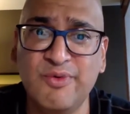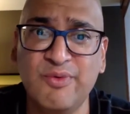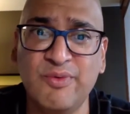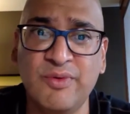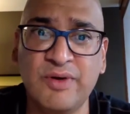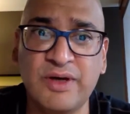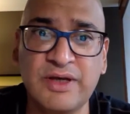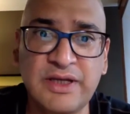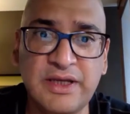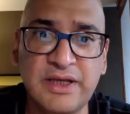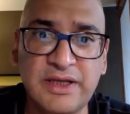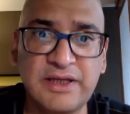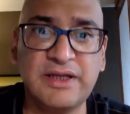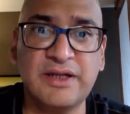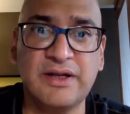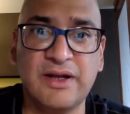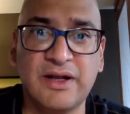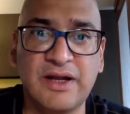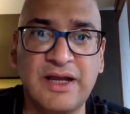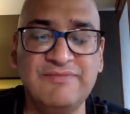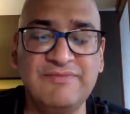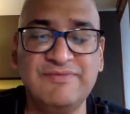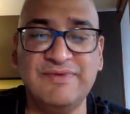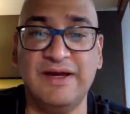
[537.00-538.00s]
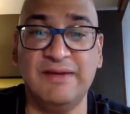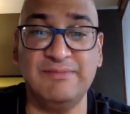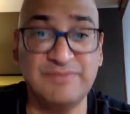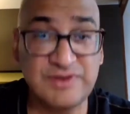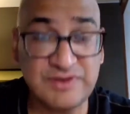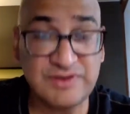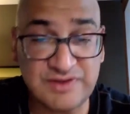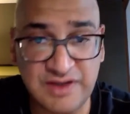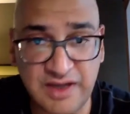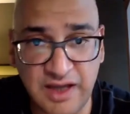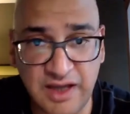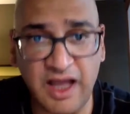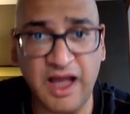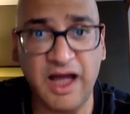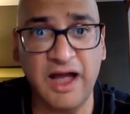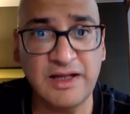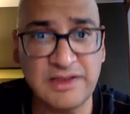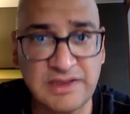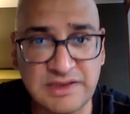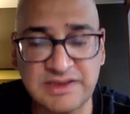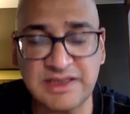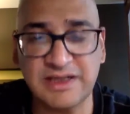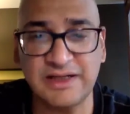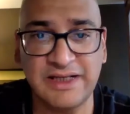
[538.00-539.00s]
You know, I'm just
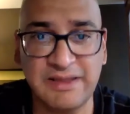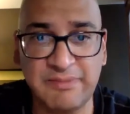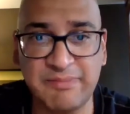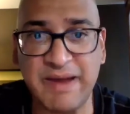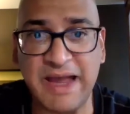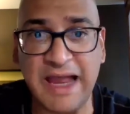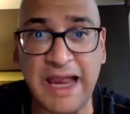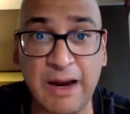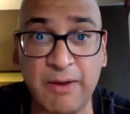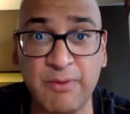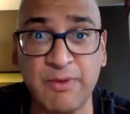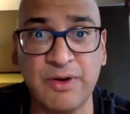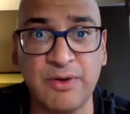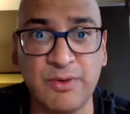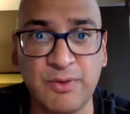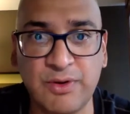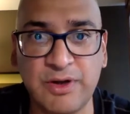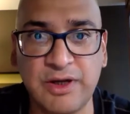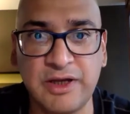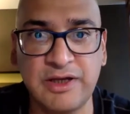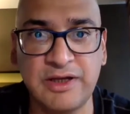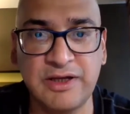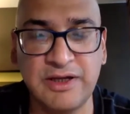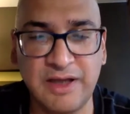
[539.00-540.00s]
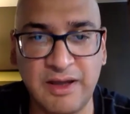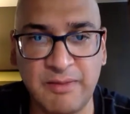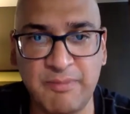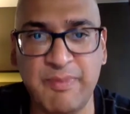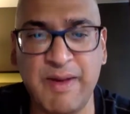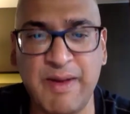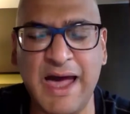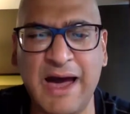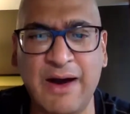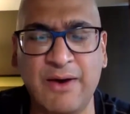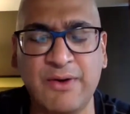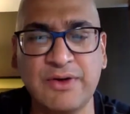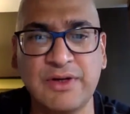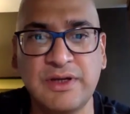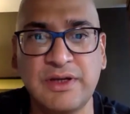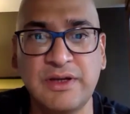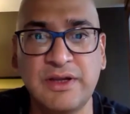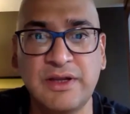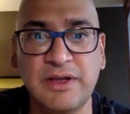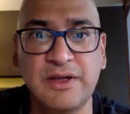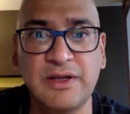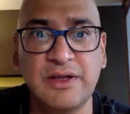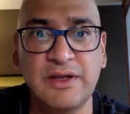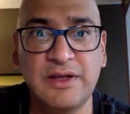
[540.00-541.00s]
constantly paranoid about
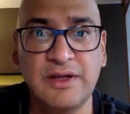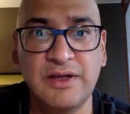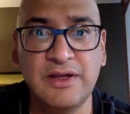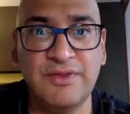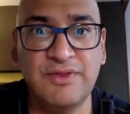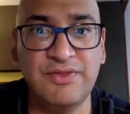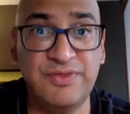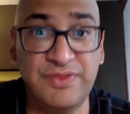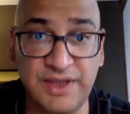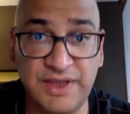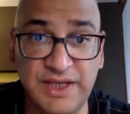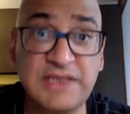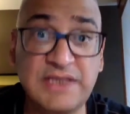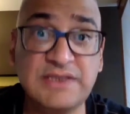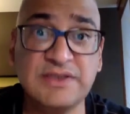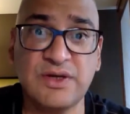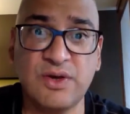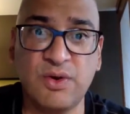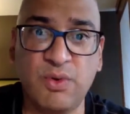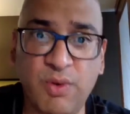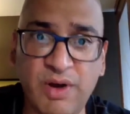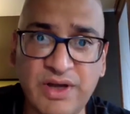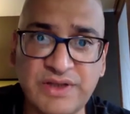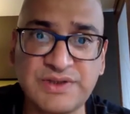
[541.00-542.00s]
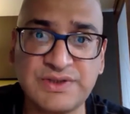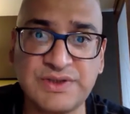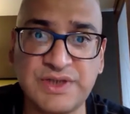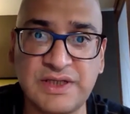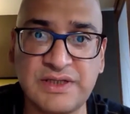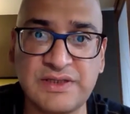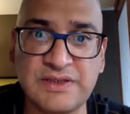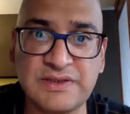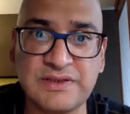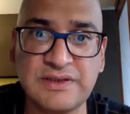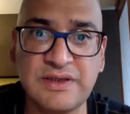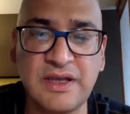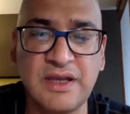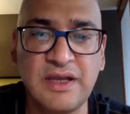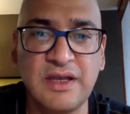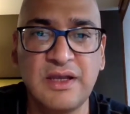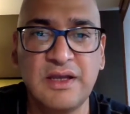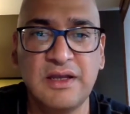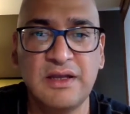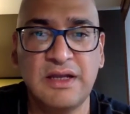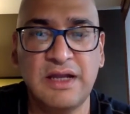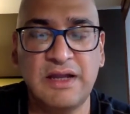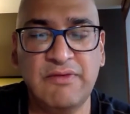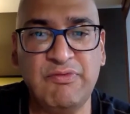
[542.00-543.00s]
these questions,
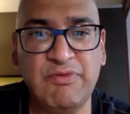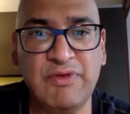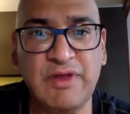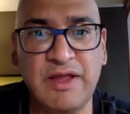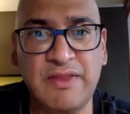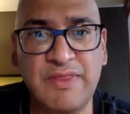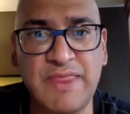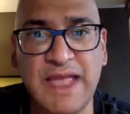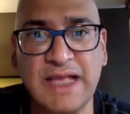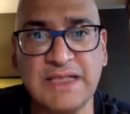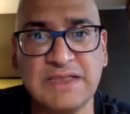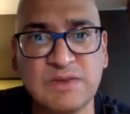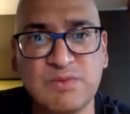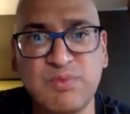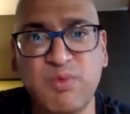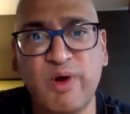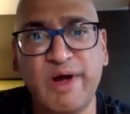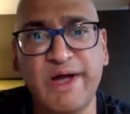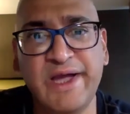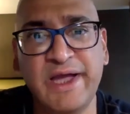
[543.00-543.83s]
and that's why